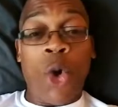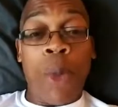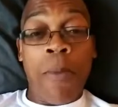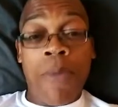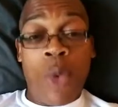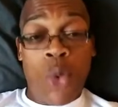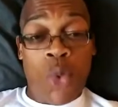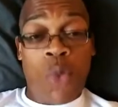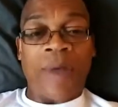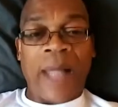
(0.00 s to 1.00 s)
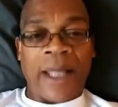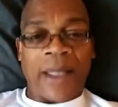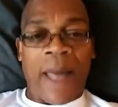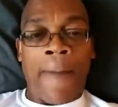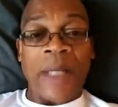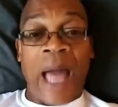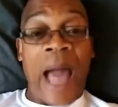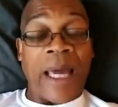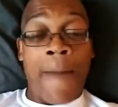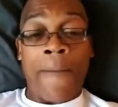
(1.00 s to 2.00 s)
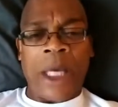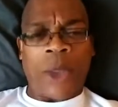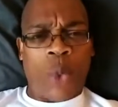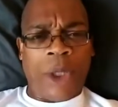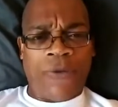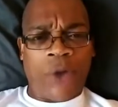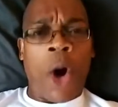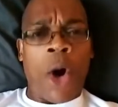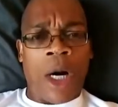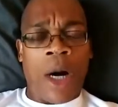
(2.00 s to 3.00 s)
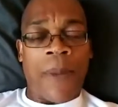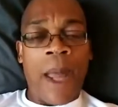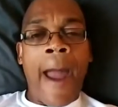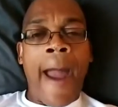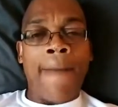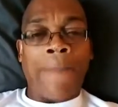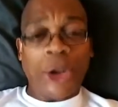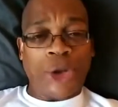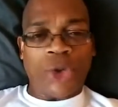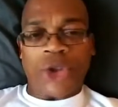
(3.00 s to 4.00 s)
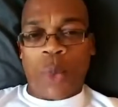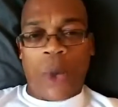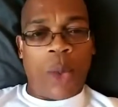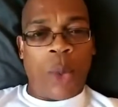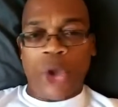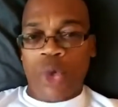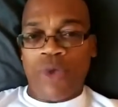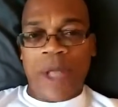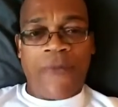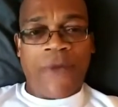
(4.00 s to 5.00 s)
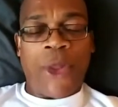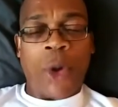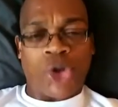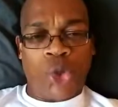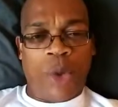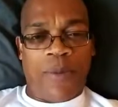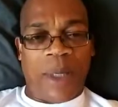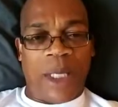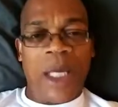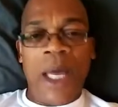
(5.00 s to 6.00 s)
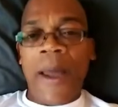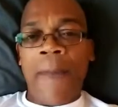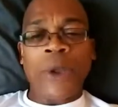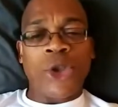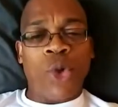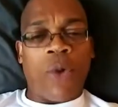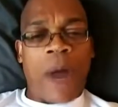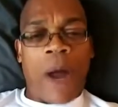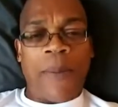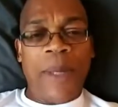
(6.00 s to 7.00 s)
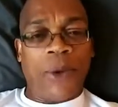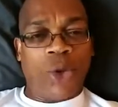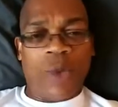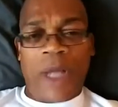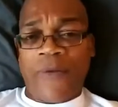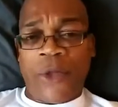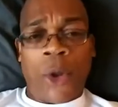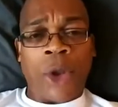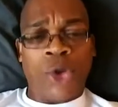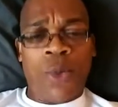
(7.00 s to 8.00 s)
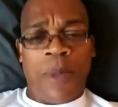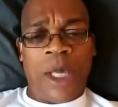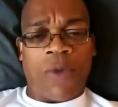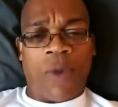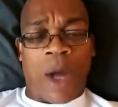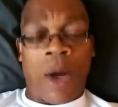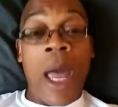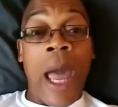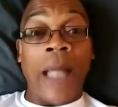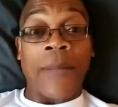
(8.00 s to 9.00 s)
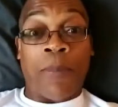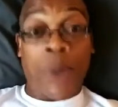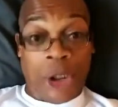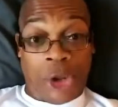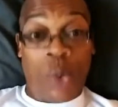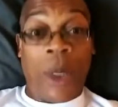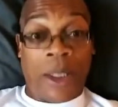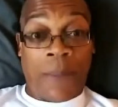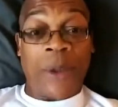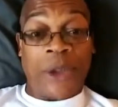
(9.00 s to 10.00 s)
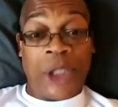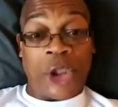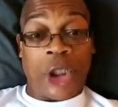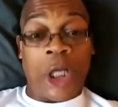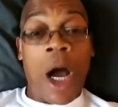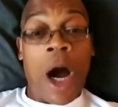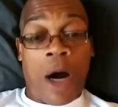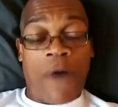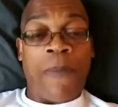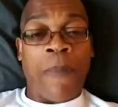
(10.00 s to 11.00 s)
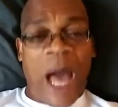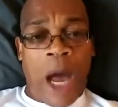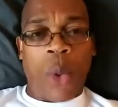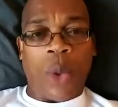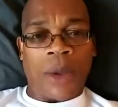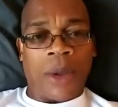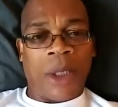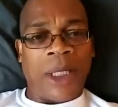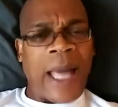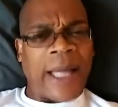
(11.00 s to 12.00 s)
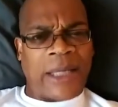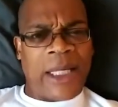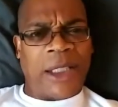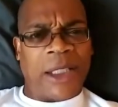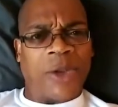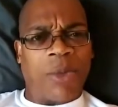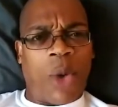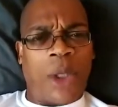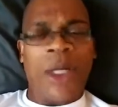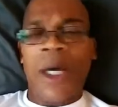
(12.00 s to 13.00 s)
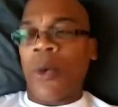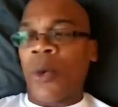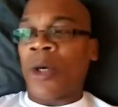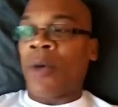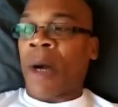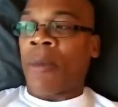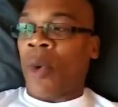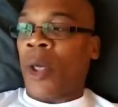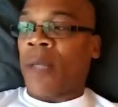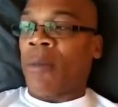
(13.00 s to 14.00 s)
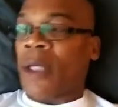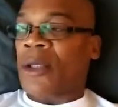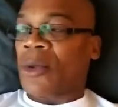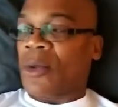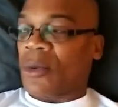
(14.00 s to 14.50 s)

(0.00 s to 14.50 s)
move like that, but I can pick one of y'all up and put you somewhere where you never thought you would be, put you around people you never thought you'd be around, and put you in a position of power. Can I teach this morning? We on my morning mental.